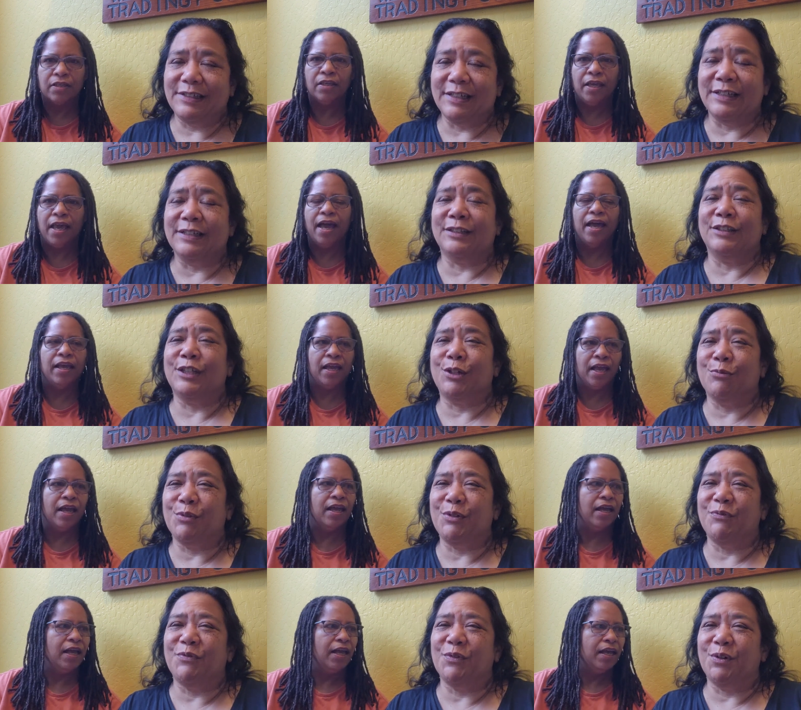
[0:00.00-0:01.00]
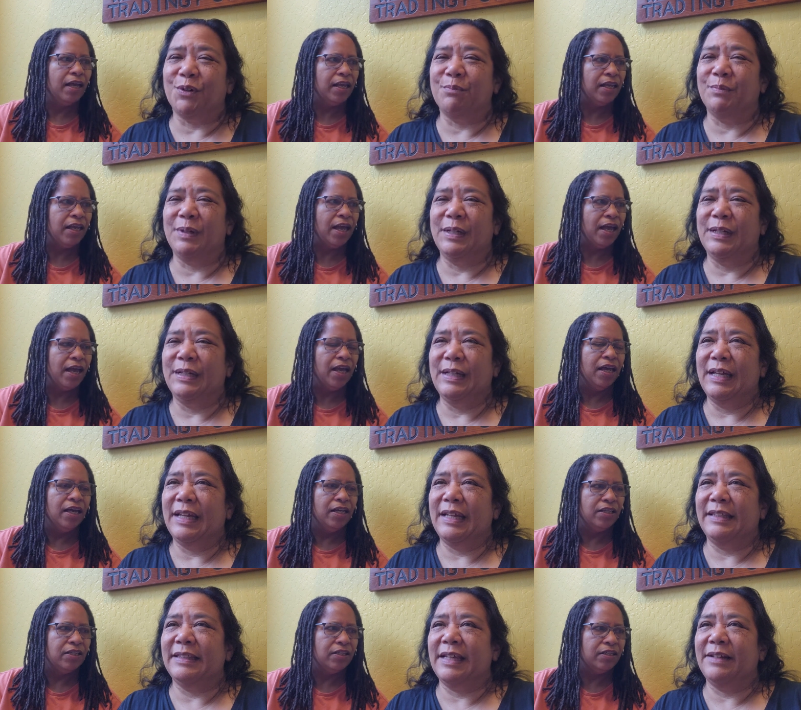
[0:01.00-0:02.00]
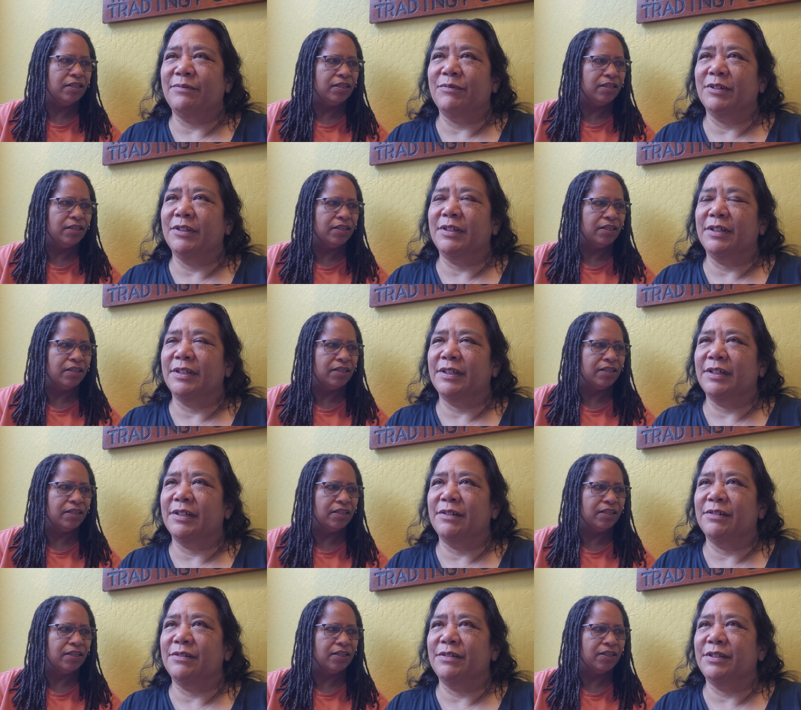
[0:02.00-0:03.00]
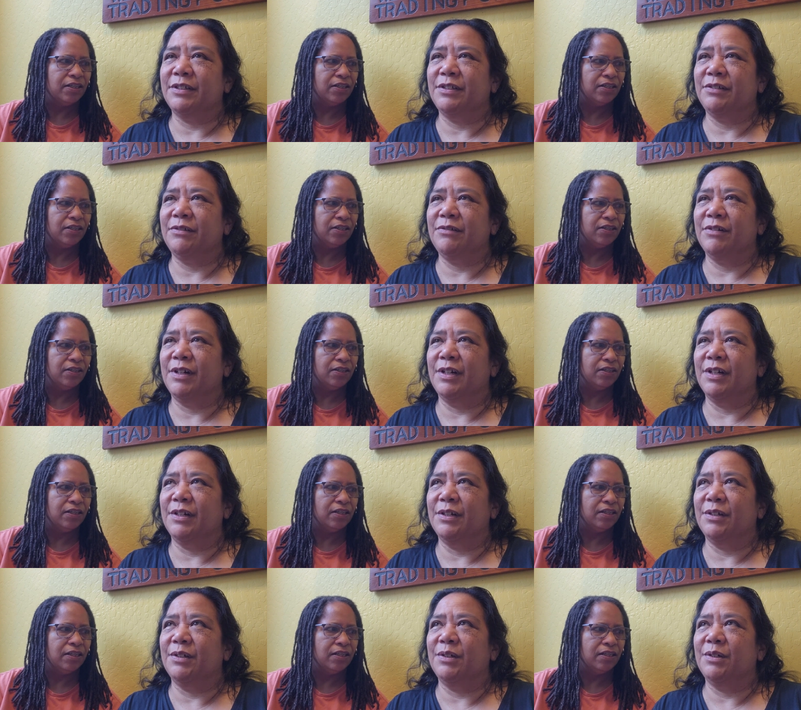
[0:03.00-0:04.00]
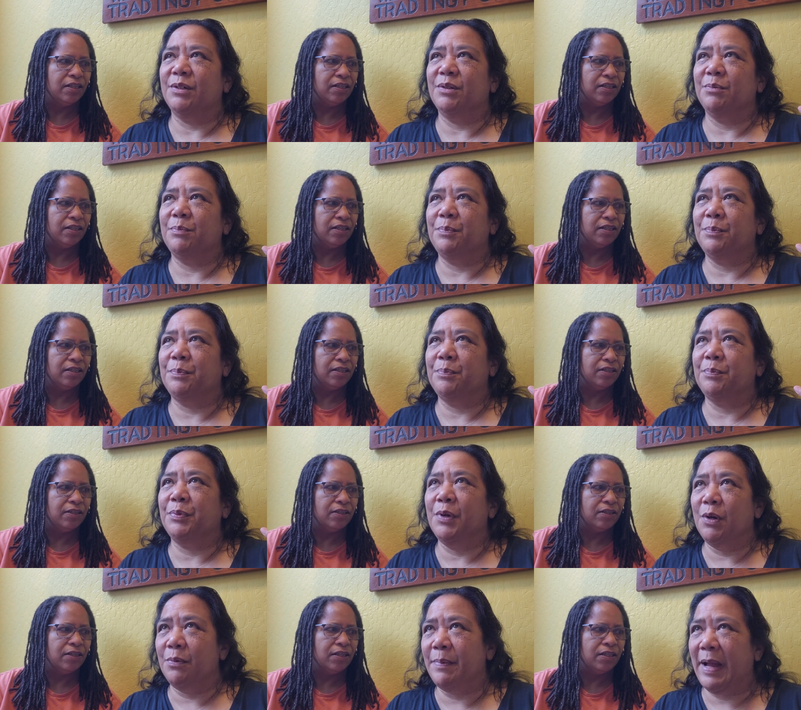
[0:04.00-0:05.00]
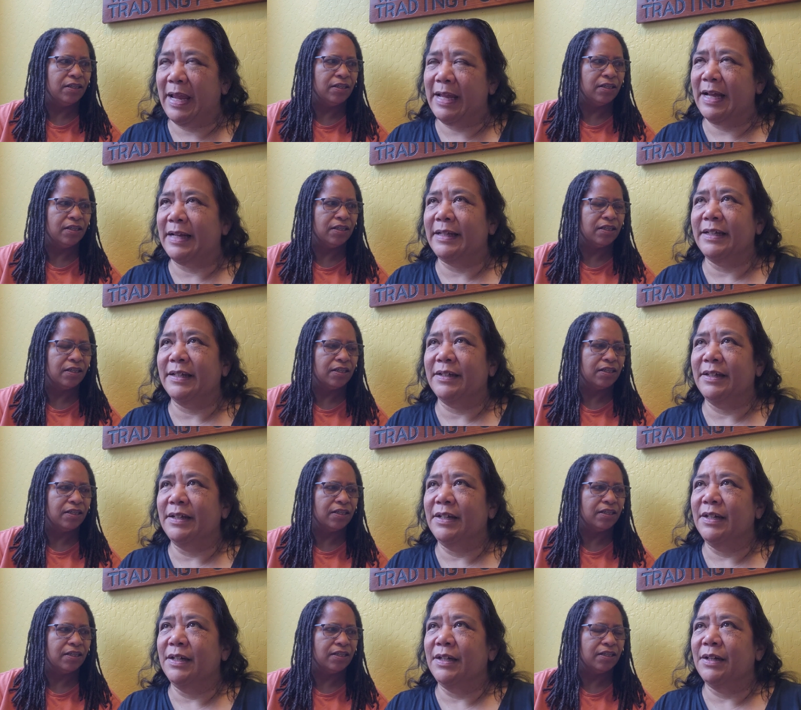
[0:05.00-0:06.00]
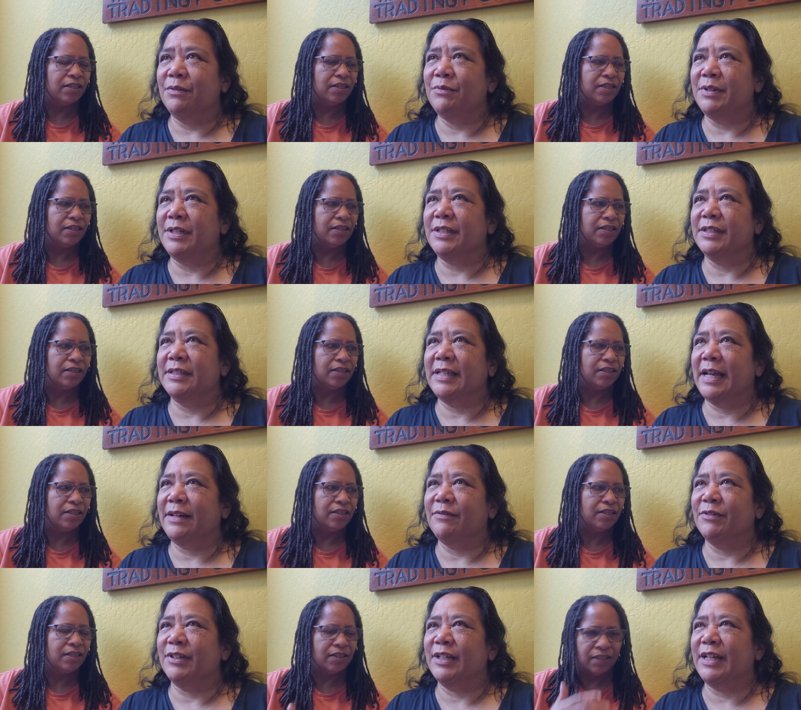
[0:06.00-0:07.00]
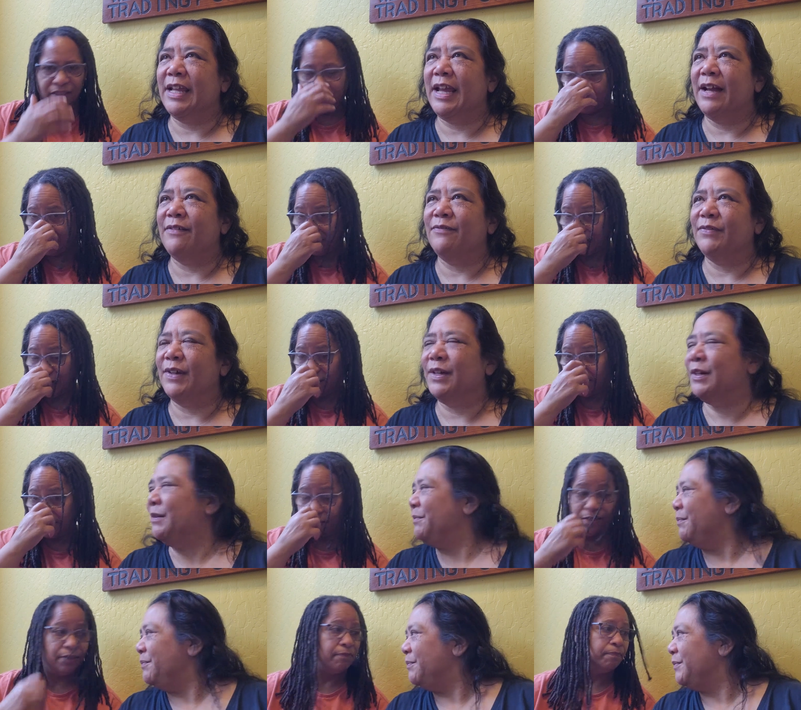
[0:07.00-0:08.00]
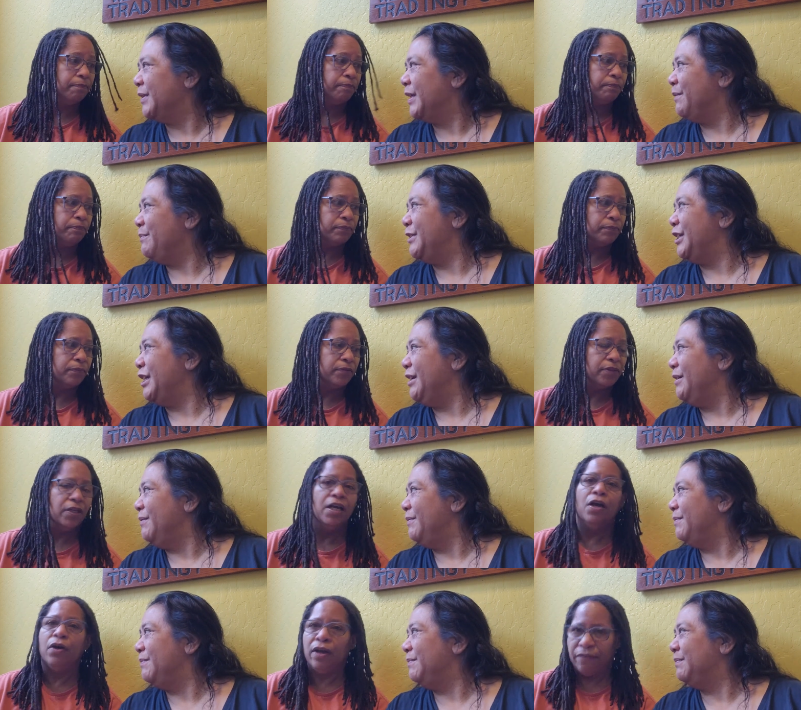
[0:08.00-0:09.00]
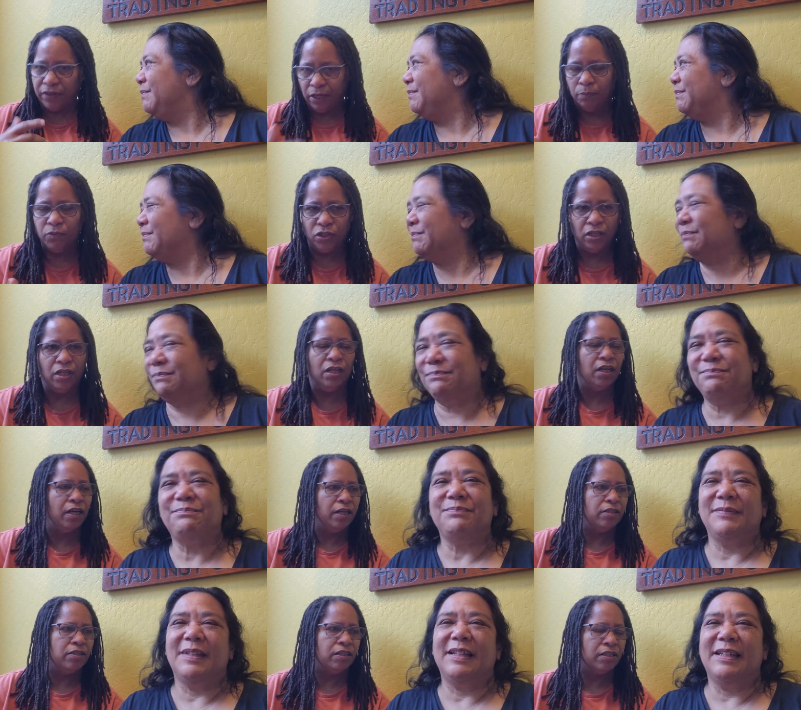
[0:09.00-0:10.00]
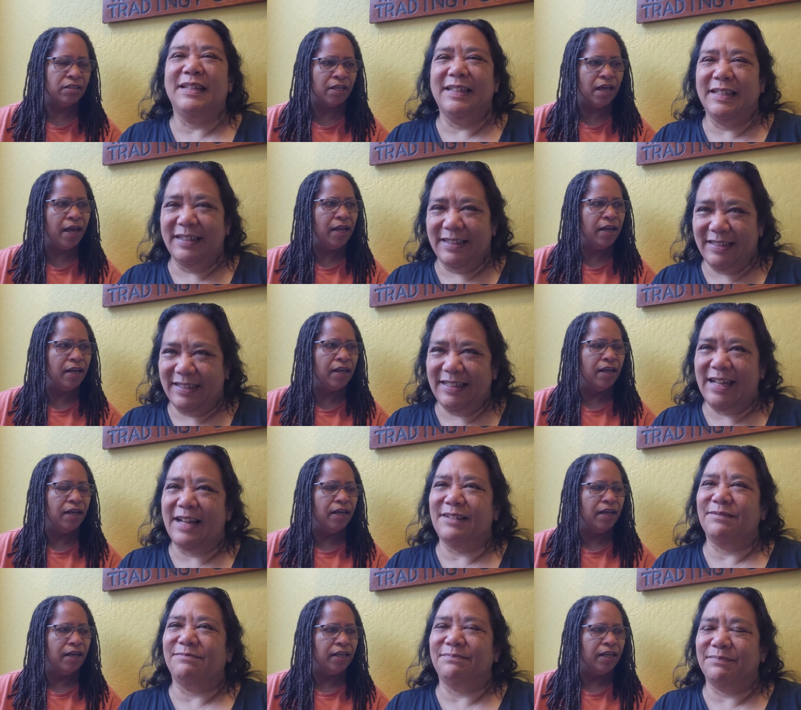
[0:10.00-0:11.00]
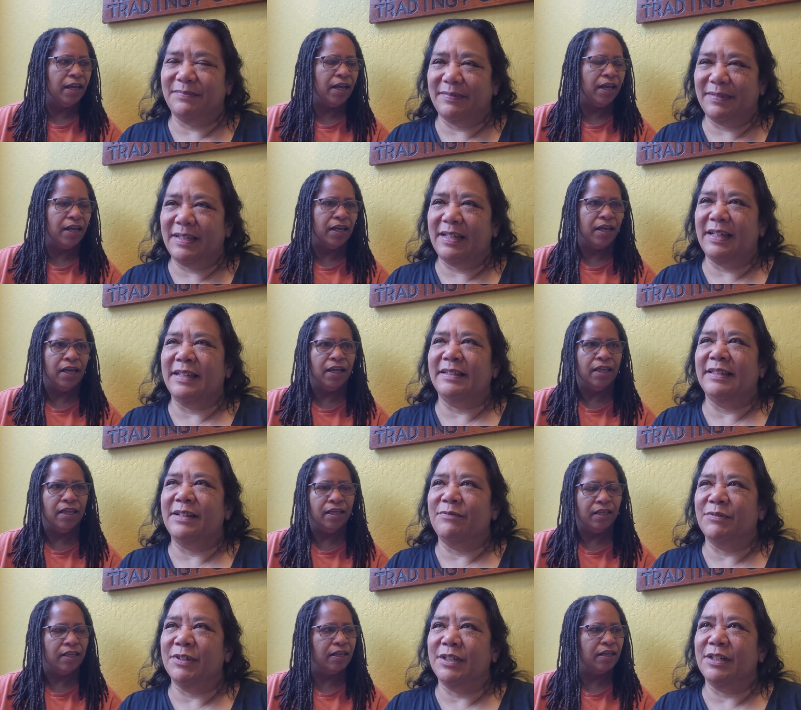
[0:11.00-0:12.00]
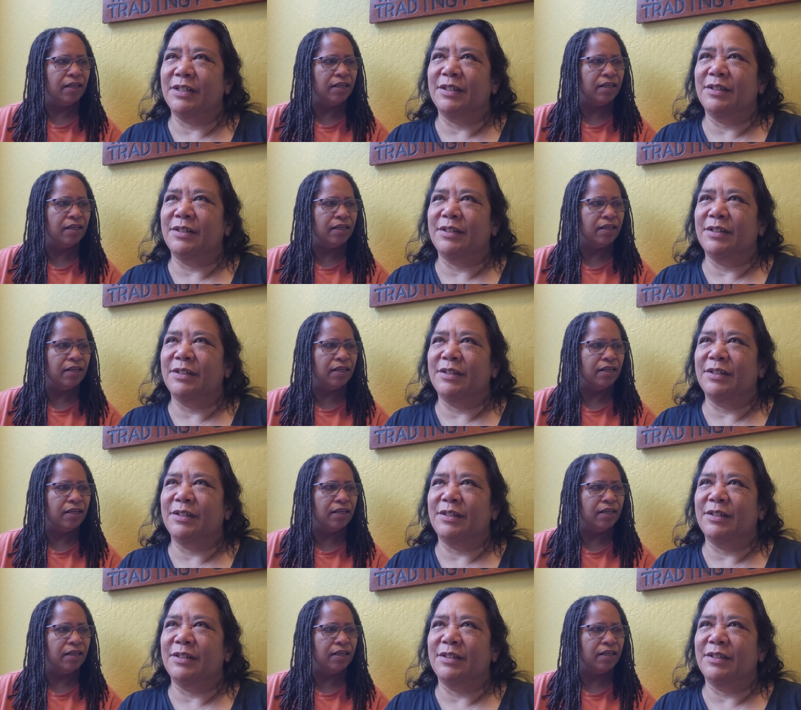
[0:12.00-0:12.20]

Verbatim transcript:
Speaker 1: yeah, liquid yeah. form. Yeah. And then we're going to go to uh, probiotic, and we decide we're going to have um, kimchi. We have kimchi. Is, is that? Yeah. Yeah. And then we're going to